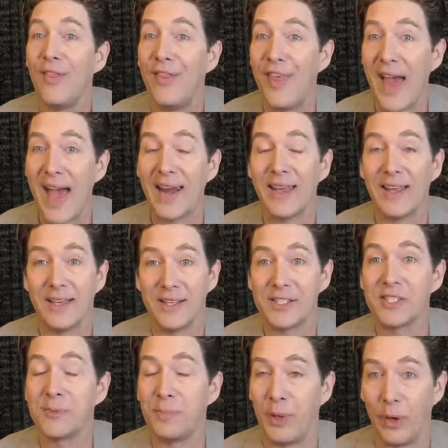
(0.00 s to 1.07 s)
That
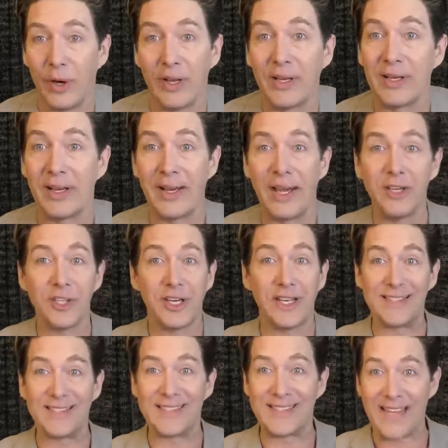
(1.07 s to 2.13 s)
is spirit inclination,
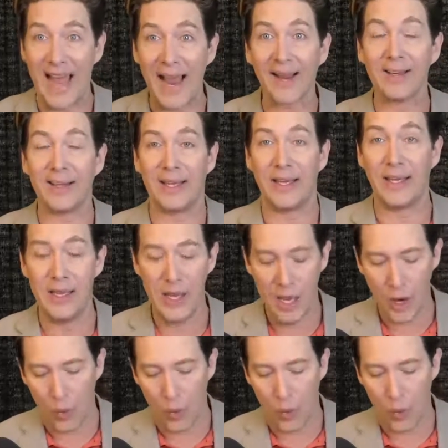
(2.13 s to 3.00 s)
exactly